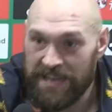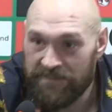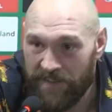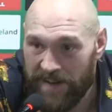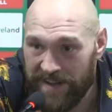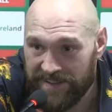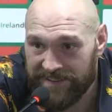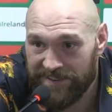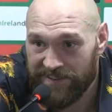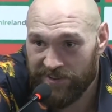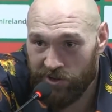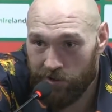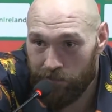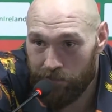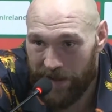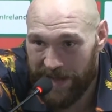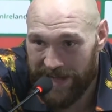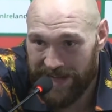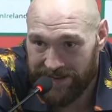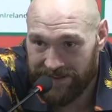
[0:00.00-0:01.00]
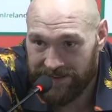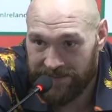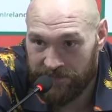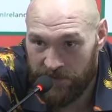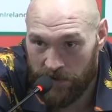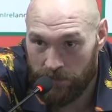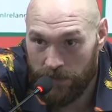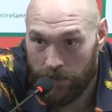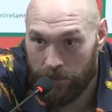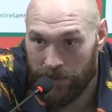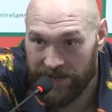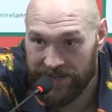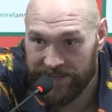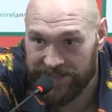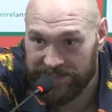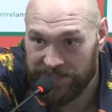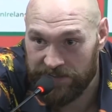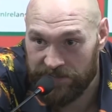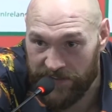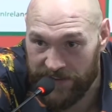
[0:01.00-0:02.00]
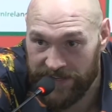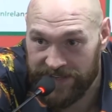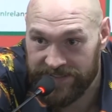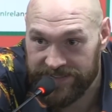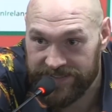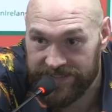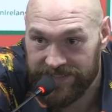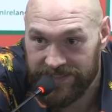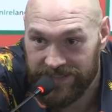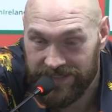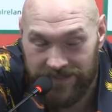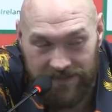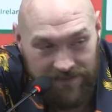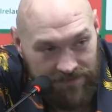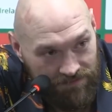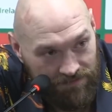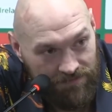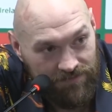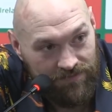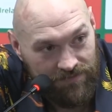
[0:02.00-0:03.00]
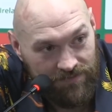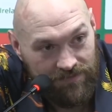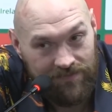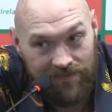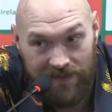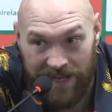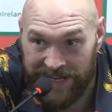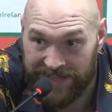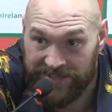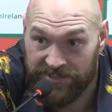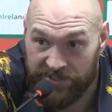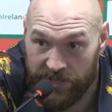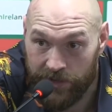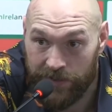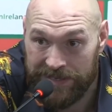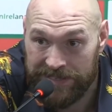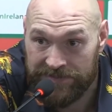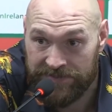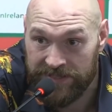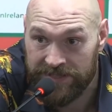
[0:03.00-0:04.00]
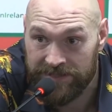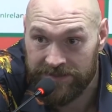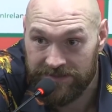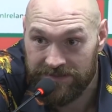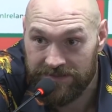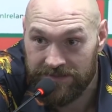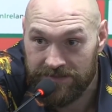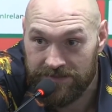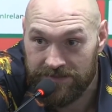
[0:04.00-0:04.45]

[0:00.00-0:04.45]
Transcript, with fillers: If I can come back from the brink of defeat, I can do anything.